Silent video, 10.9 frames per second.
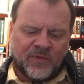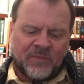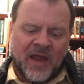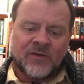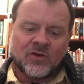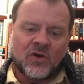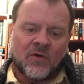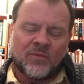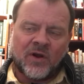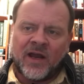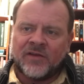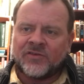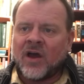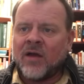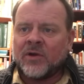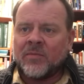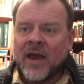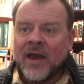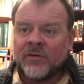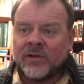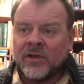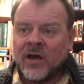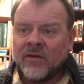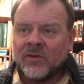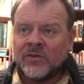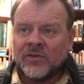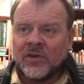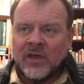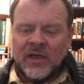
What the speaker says: Patrick O'Brien's Aubrey Mattern novels.